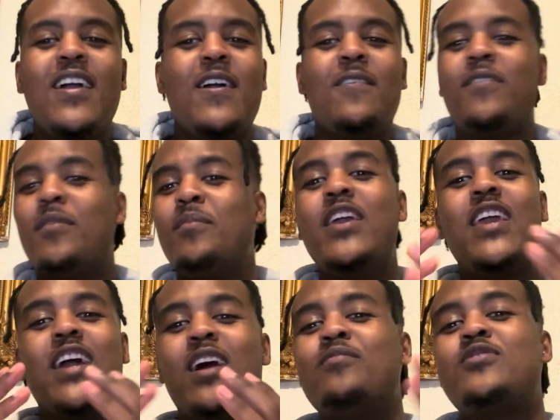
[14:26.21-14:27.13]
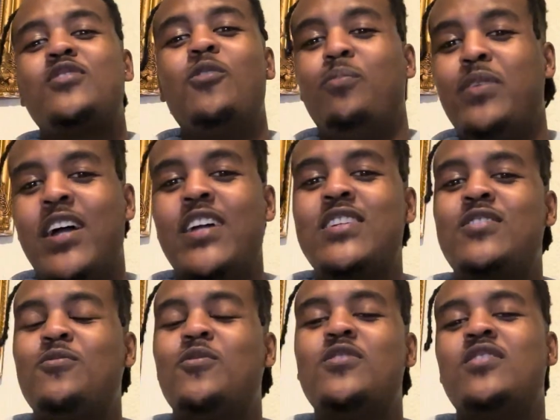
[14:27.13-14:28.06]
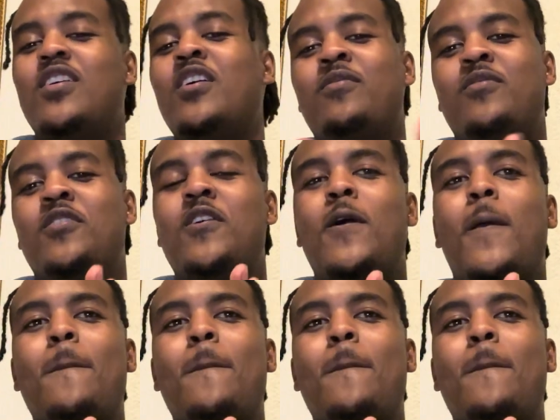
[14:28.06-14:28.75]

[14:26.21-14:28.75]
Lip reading: for me, I'm so biased towards the offer.